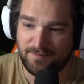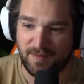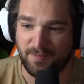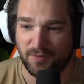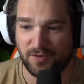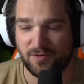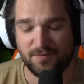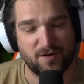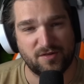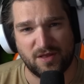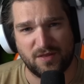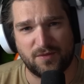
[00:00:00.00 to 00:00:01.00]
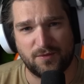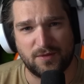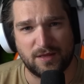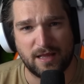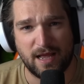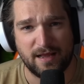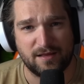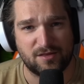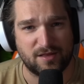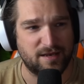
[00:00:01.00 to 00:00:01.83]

people are seeing through the lies.